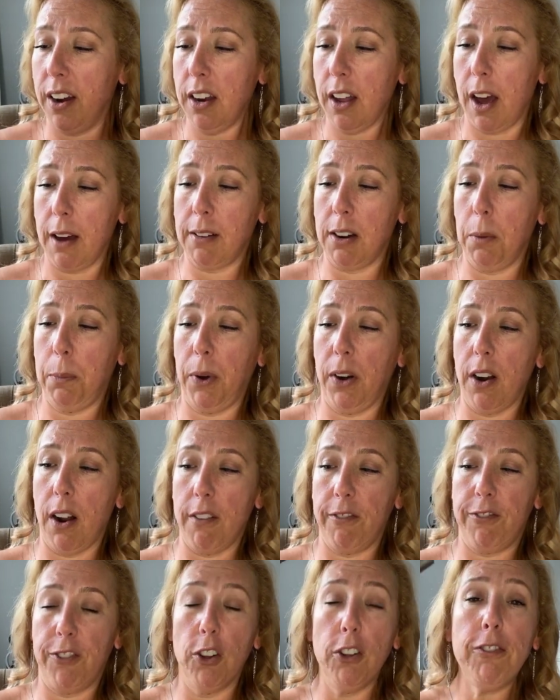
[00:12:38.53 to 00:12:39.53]
I'm going to put it
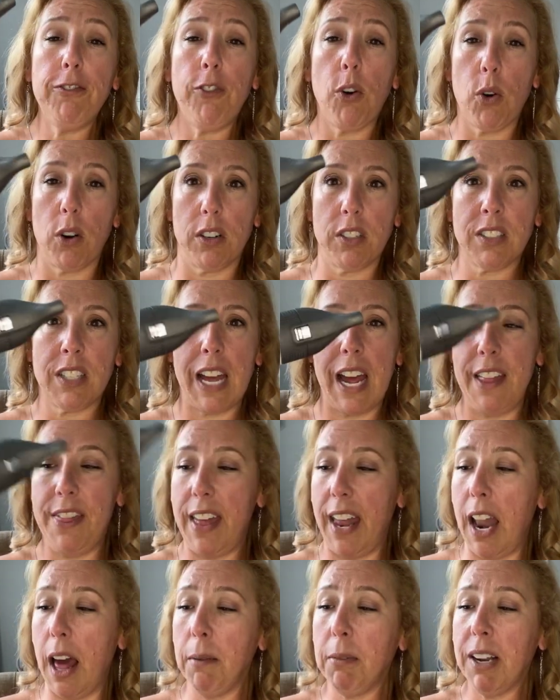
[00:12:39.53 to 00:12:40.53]
on full force, and
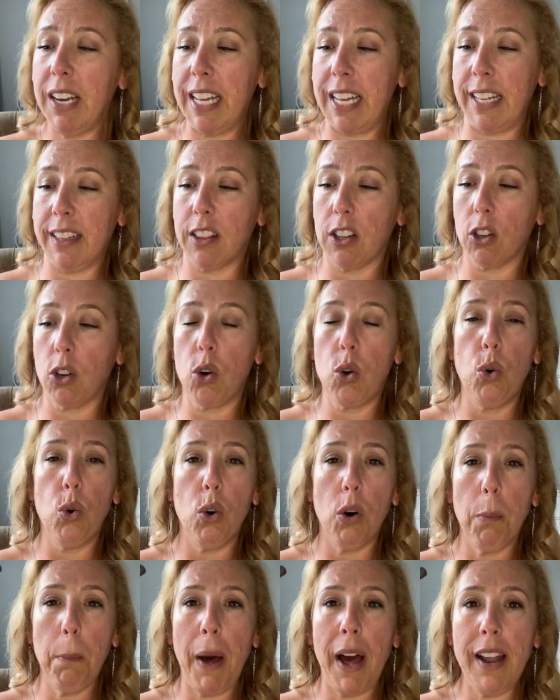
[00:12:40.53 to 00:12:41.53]
then I'm going to hit the
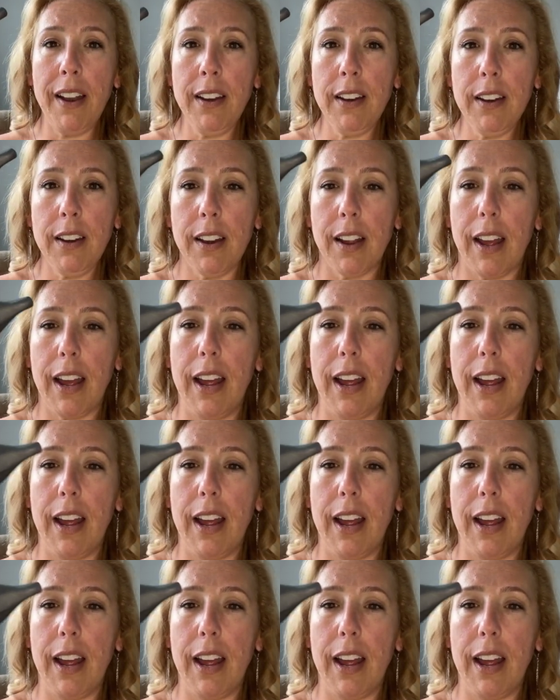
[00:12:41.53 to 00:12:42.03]
cool button,